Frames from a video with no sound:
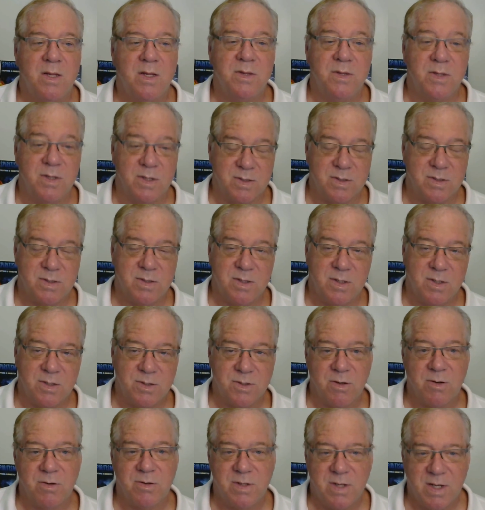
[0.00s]
This is
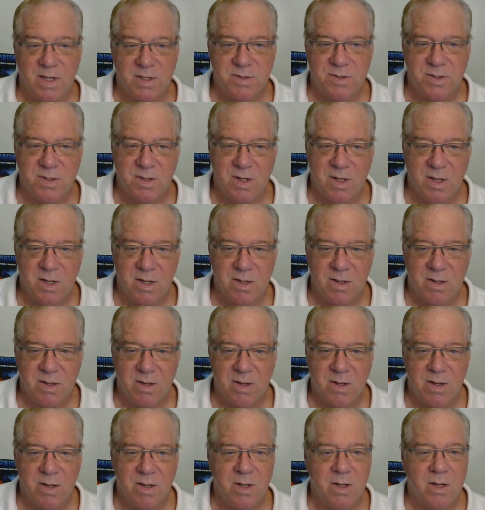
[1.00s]
our destiny.
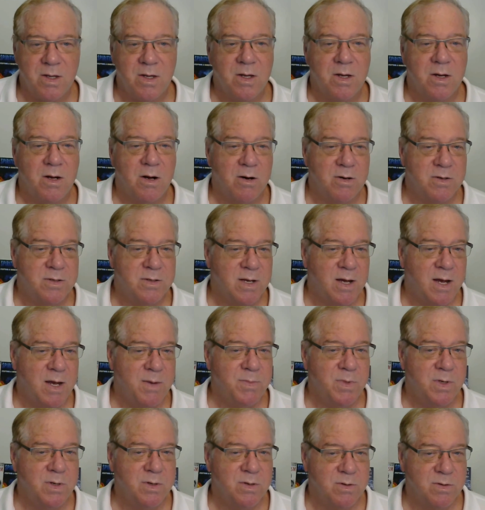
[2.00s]
Our
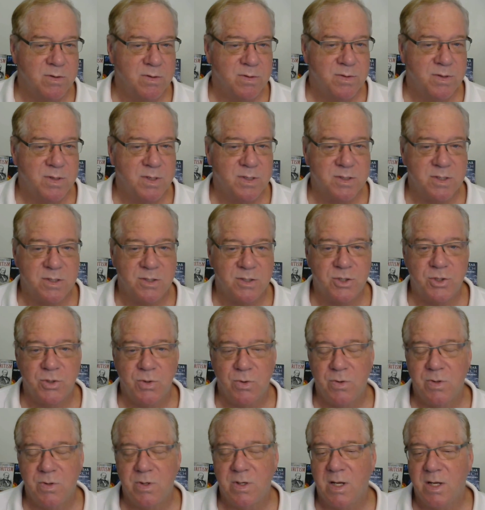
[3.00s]
time on earth is as
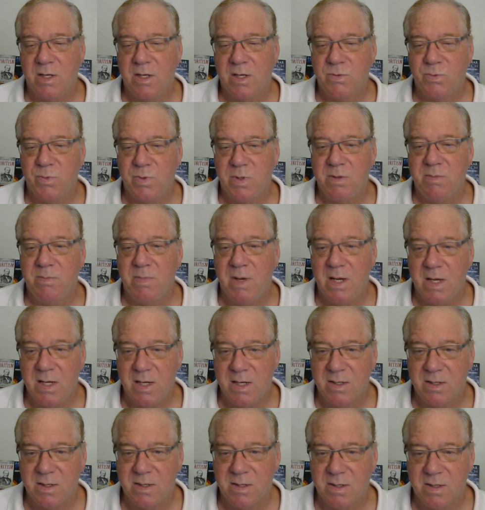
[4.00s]
short as we make
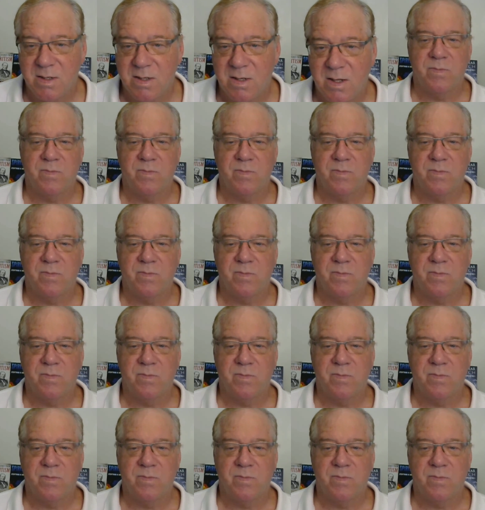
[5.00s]
it.